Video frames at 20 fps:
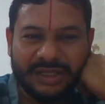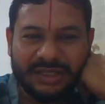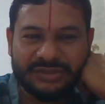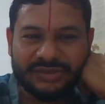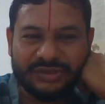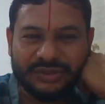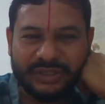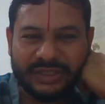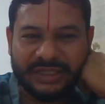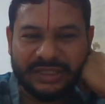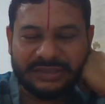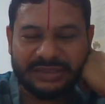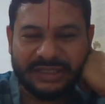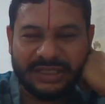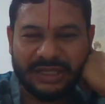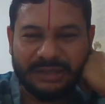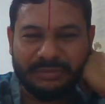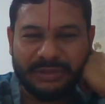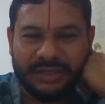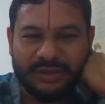So it is a
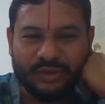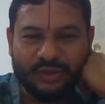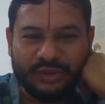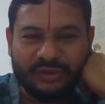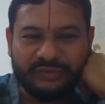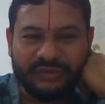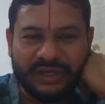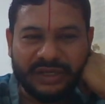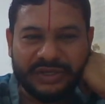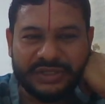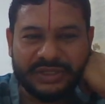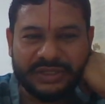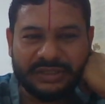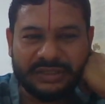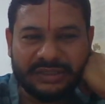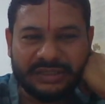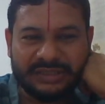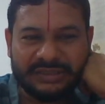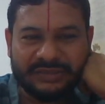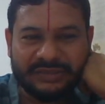double tone
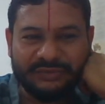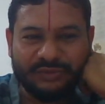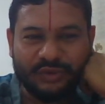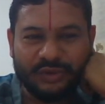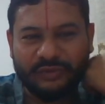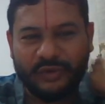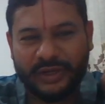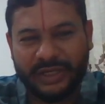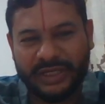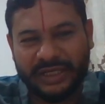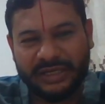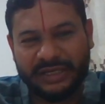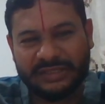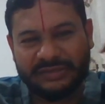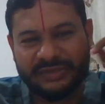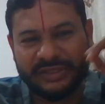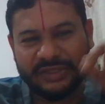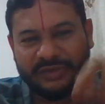function. There's a 440 hertz